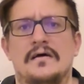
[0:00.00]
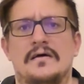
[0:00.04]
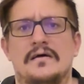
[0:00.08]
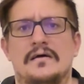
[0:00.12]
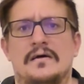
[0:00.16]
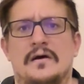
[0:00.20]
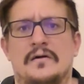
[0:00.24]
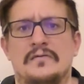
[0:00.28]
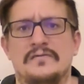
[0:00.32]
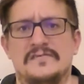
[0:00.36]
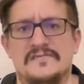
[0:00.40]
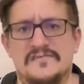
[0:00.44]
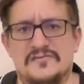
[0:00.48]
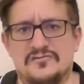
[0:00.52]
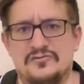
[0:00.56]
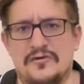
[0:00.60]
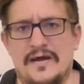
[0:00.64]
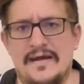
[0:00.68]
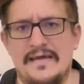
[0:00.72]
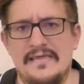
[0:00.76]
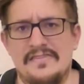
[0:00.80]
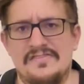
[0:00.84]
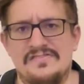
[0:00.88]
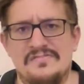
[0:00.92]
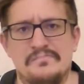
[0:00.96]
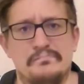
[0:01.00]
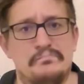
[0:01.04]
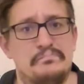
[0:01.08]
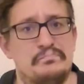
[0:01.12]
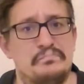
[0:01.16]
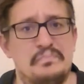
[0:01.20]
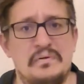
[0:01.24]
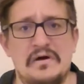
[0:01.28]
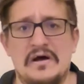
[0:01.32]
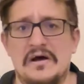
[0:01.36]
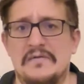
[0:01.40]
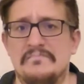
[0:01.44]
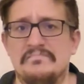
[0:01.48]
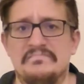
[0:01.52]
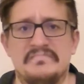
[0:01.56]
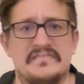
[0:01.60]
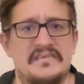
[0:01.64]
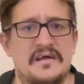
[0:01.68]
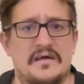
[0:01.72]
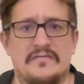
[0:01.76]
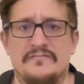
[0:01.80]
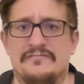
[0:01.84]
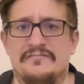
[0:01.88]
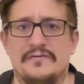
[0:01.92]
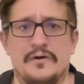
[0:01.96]
on strength, but
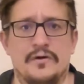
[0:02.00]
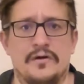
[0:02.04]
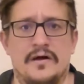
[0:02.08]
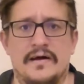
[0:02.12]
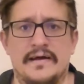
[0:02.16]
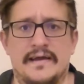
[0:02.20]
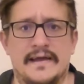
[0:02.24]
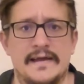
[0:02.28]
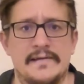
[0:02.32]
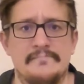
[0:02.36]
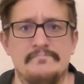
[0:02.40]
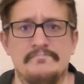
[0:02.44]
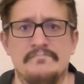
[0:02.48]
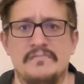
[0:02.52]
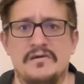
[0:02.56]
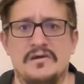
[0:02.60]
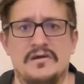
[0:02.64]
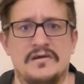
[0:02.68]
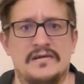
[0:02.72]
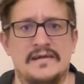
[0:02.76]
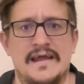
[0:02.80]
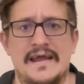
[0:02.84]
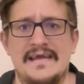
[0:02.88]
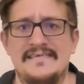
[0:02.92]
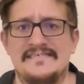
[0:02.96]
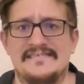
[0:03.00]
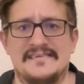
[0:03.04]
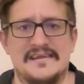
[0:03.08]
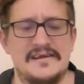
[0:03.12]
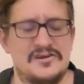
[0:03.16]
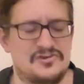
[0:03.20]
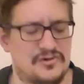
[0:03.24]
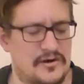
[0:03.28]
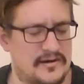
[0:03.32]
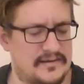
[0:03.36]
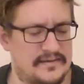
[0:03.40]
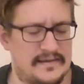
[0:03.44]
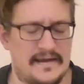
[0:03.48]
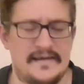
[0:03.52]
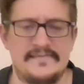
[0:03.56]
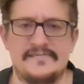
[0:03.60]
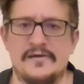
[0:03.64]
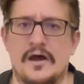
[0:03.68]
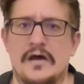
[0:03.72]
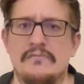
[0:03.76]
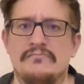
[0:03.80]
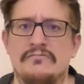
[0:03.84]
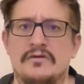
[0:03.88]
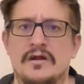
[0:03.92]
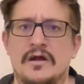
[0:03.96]
doesn't feel like it. You could easily drink these
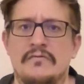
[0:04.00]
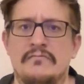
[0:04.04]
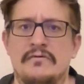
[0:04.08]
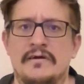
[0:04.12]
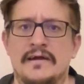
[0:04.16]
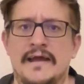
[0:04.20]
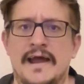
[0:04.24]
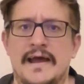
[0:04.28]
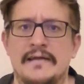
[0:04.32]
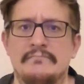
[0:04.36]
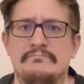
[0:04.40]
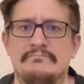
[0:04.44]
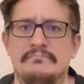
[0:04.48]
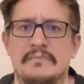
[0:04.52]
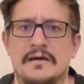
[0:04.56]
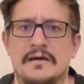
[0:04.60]
over and over again.